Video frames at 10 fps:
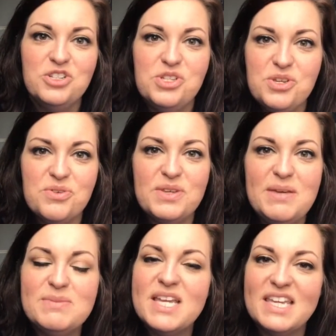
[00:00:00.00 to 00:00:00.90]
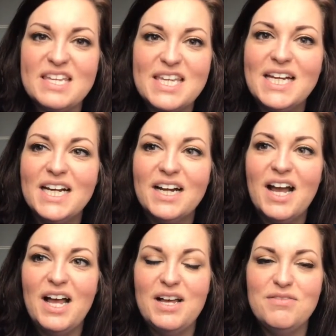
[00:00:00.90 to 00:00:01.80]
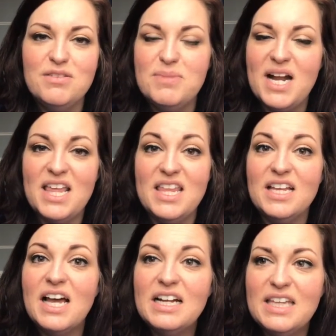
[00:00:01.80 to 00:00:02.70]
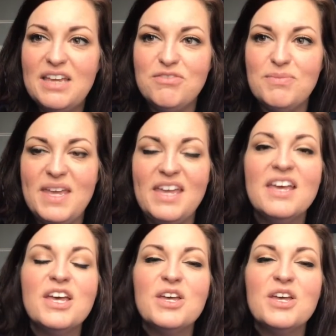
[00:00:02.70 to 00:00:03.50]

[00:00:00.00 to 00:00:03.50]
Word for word: to keep taking care of the body that God gave me,